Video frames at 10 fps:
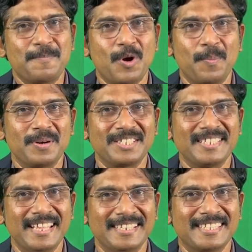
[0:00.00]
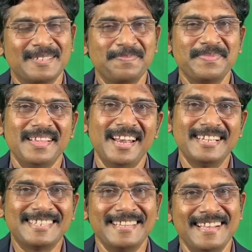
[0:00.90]
proper sense.
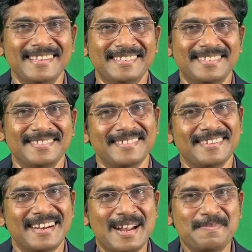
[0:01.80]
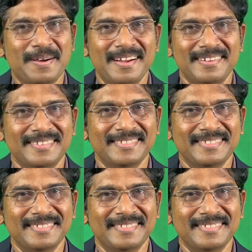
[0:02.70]
Let's eat, Grandma.